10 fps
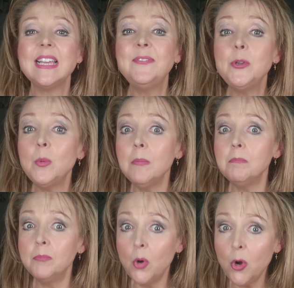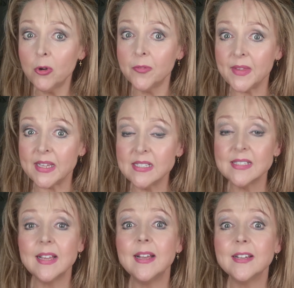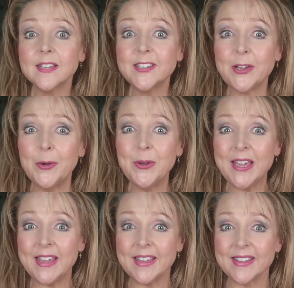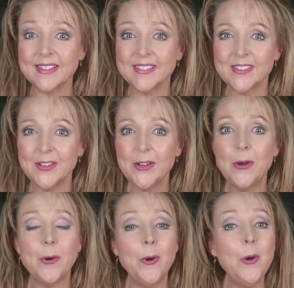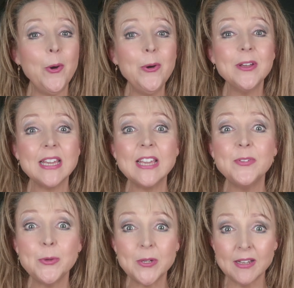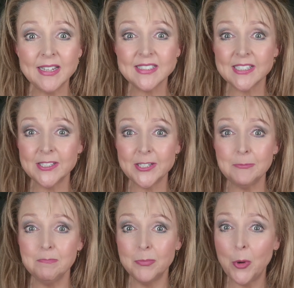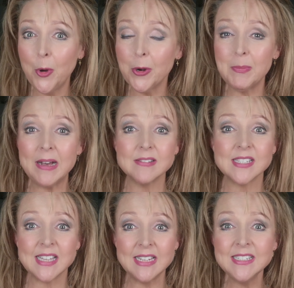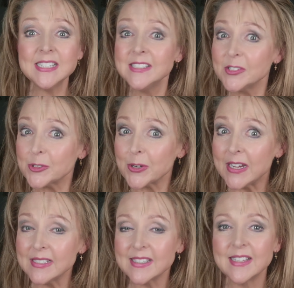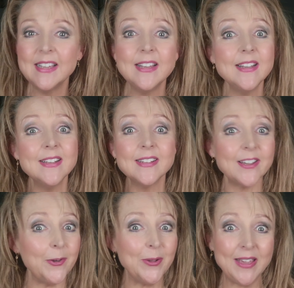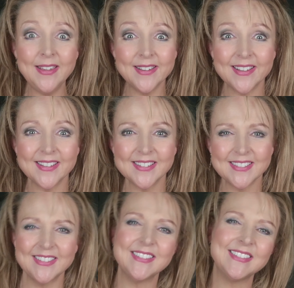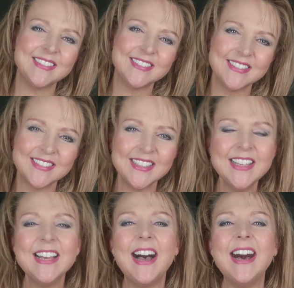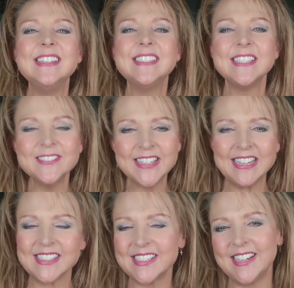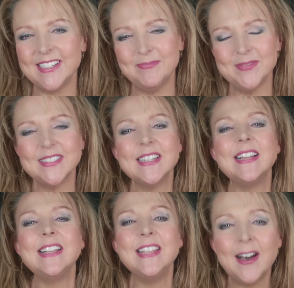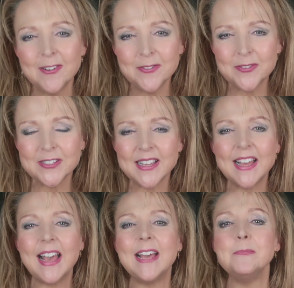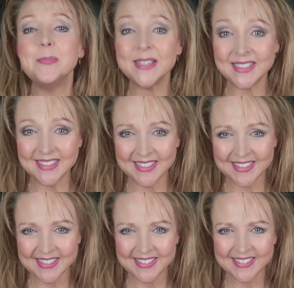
If you want more on this, go here. Or if you would like to learn more about sentence stress, go here. Until next time, love and peace.